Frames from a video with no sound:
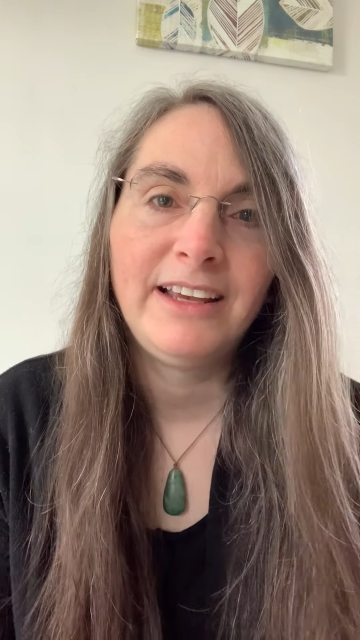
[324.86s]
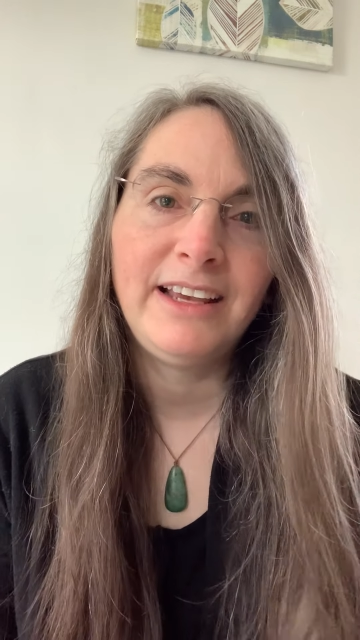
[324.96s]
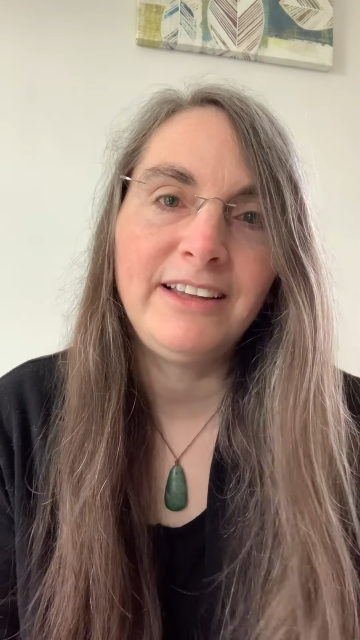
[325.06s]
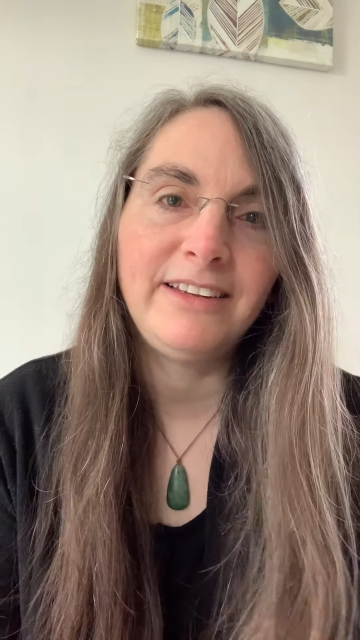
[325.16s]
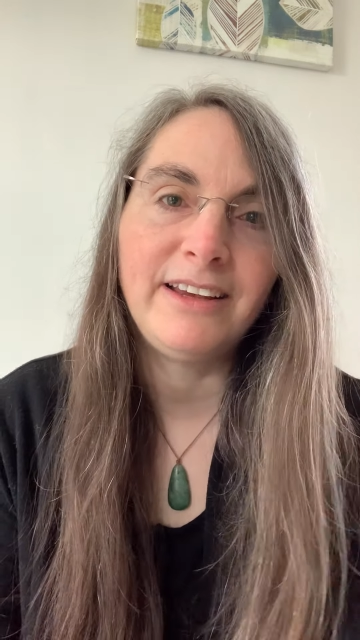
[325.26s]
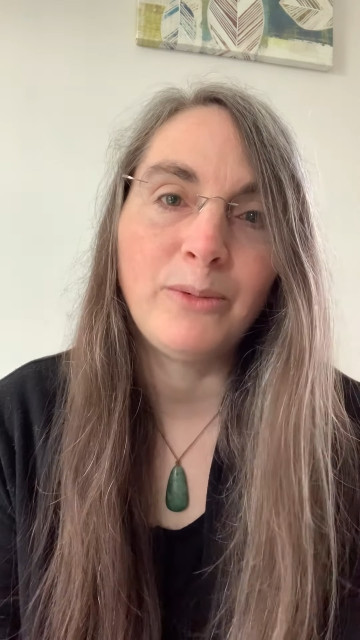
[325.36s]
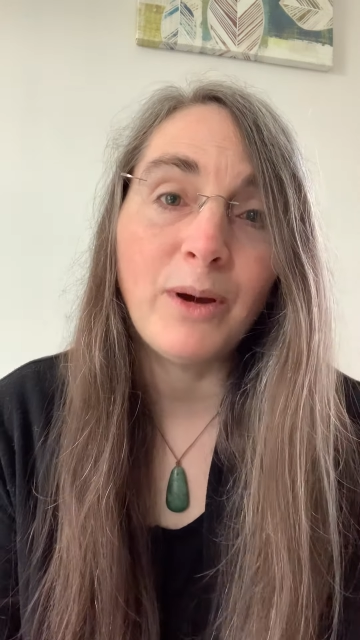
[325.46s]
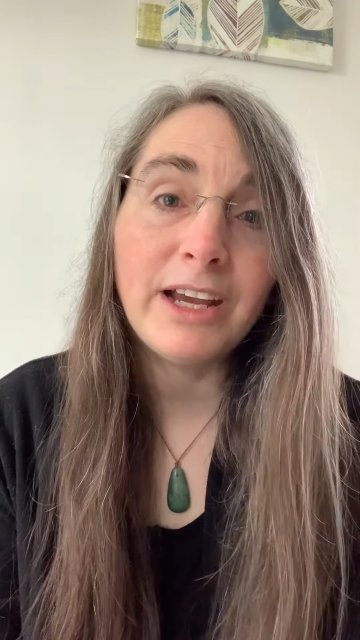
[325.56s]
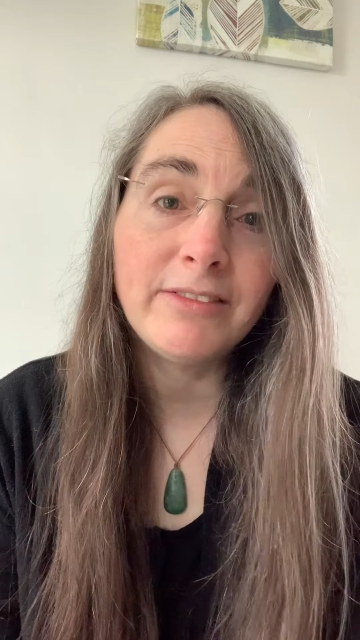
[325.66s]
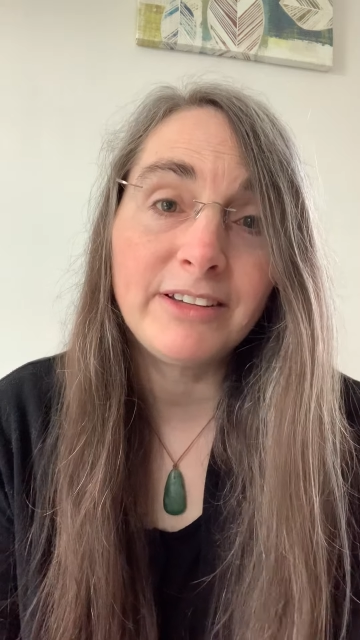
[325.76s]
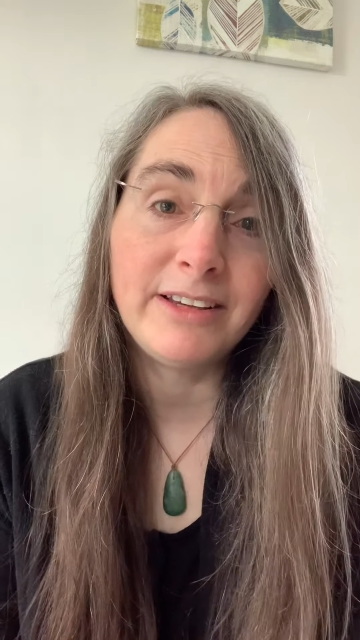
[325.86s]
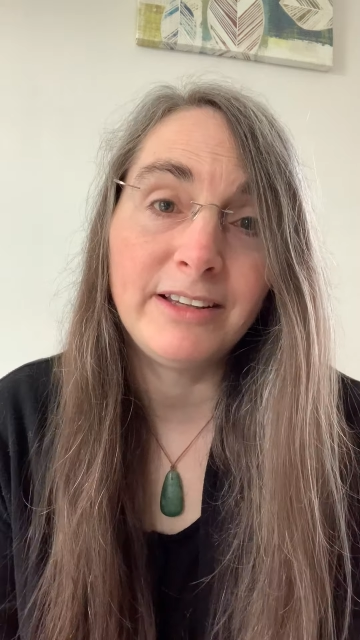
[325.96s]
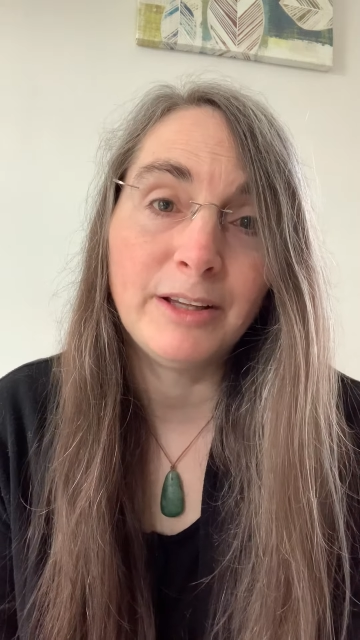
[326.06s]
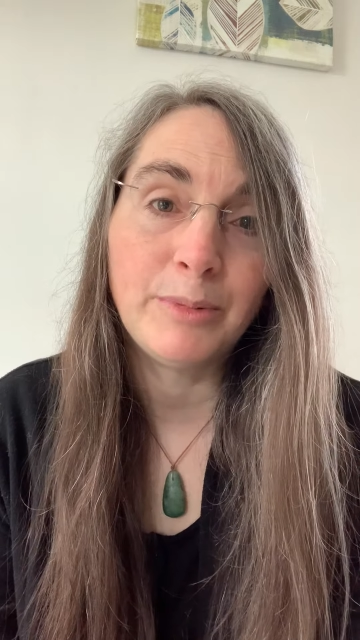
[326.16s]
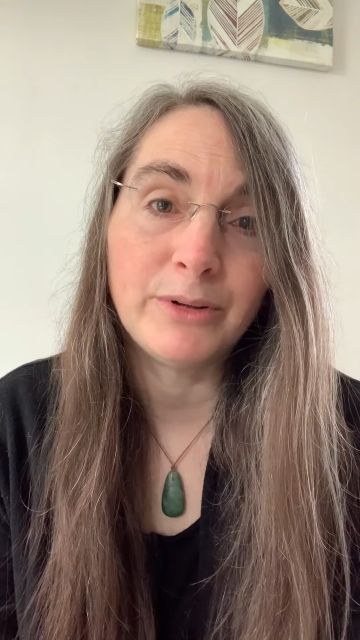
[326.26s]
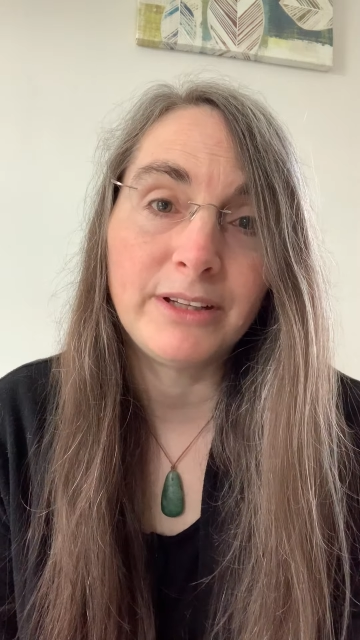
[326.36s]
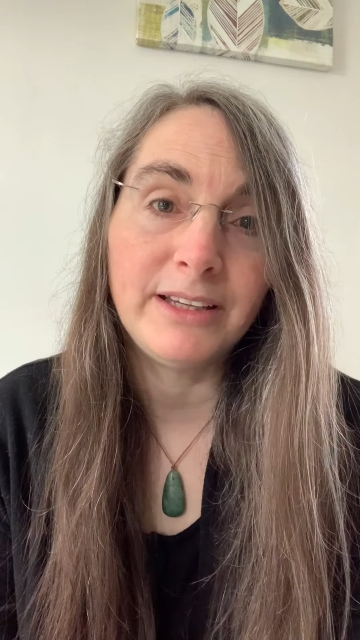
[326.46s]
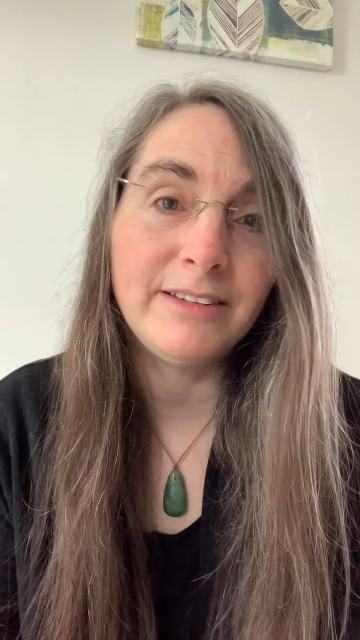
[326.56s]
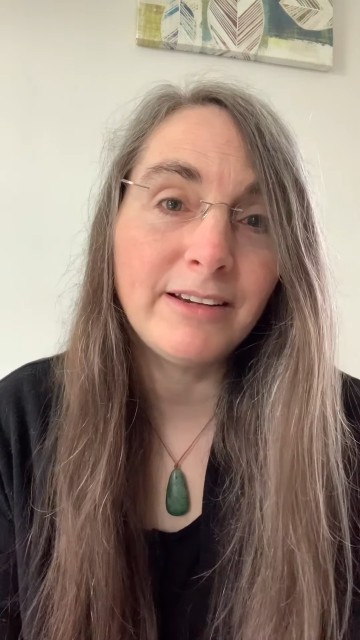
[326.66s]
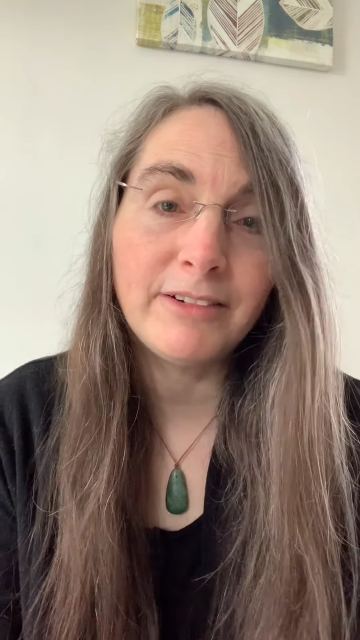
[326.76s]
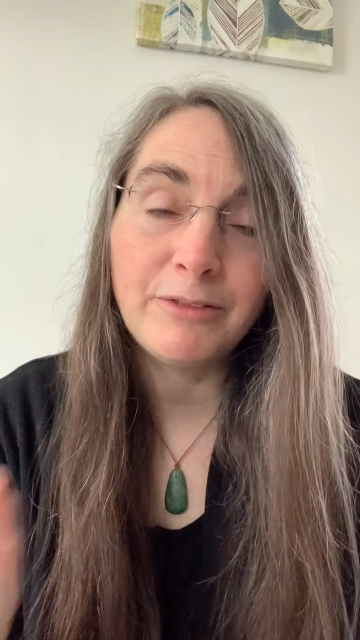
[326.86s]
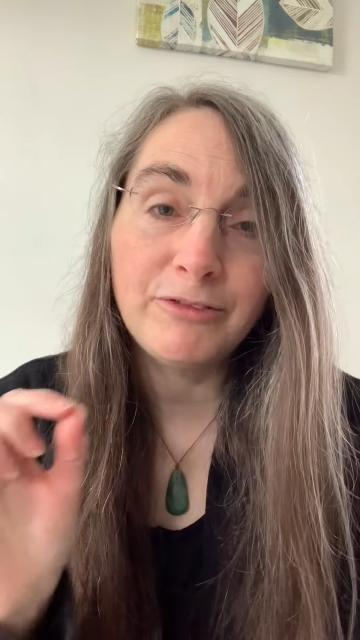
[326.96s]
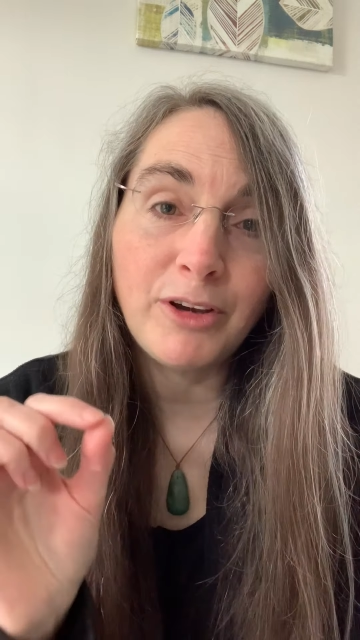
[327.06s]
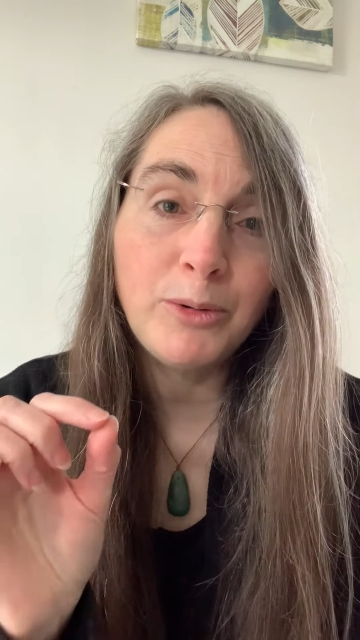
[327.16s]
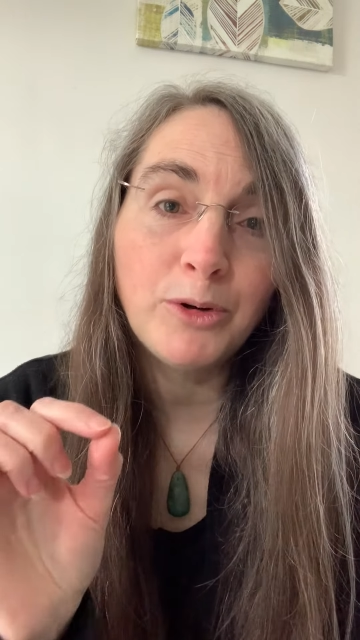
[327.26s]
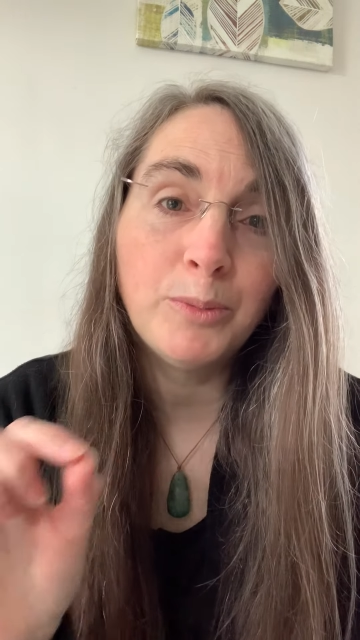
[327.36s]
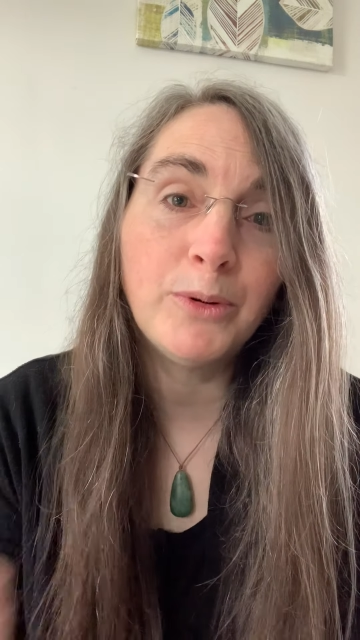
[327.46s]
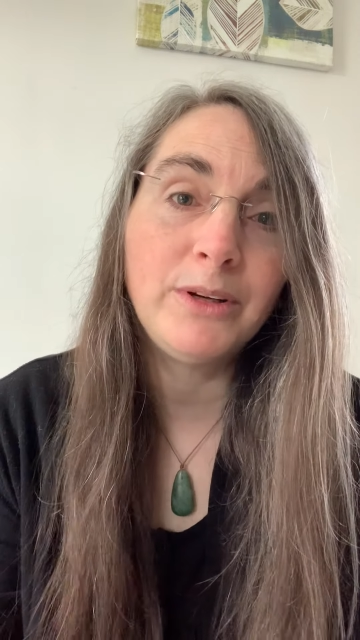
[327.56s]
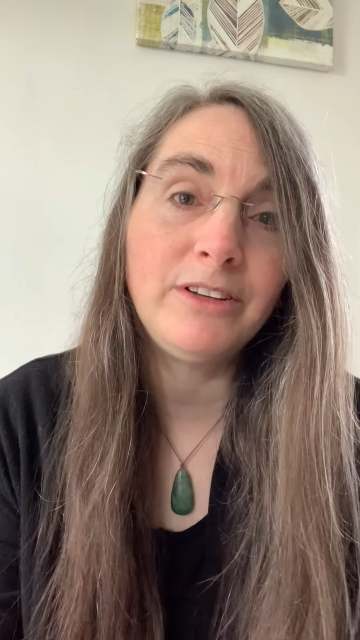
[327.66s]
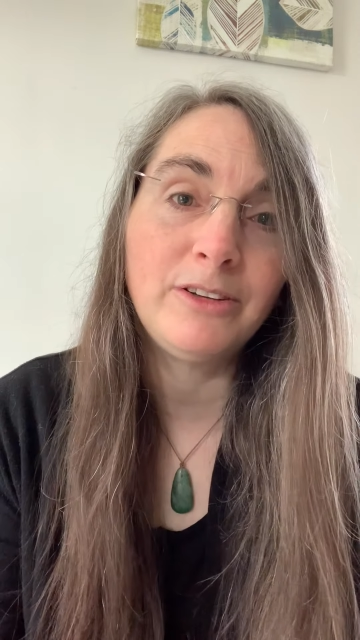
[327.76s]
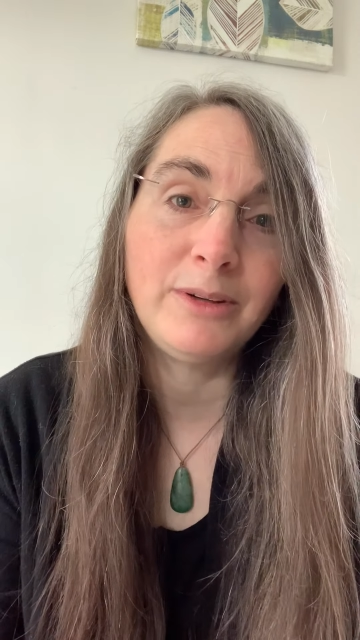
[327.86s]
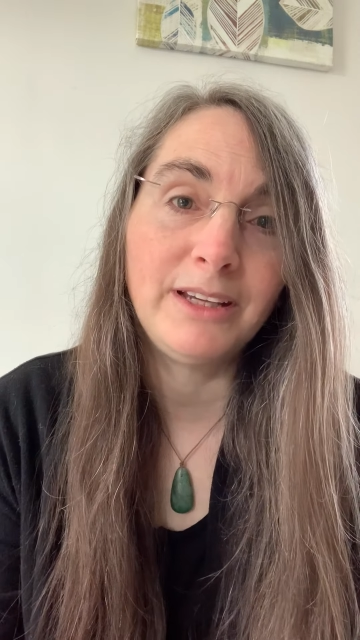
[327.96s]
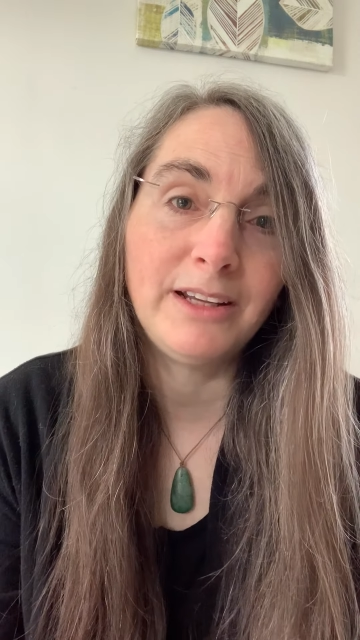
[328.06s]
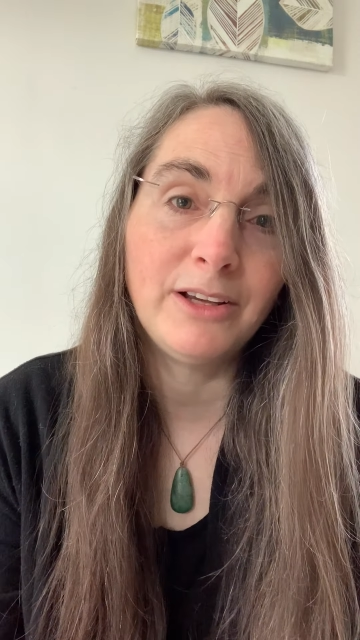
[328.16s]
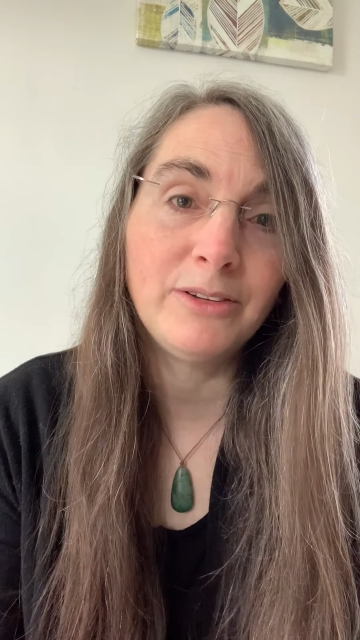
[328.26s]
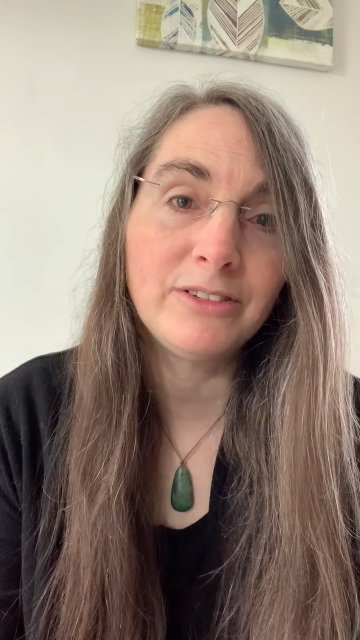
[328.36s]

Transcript: is it? Where is it in the body? Is there a focal point to it?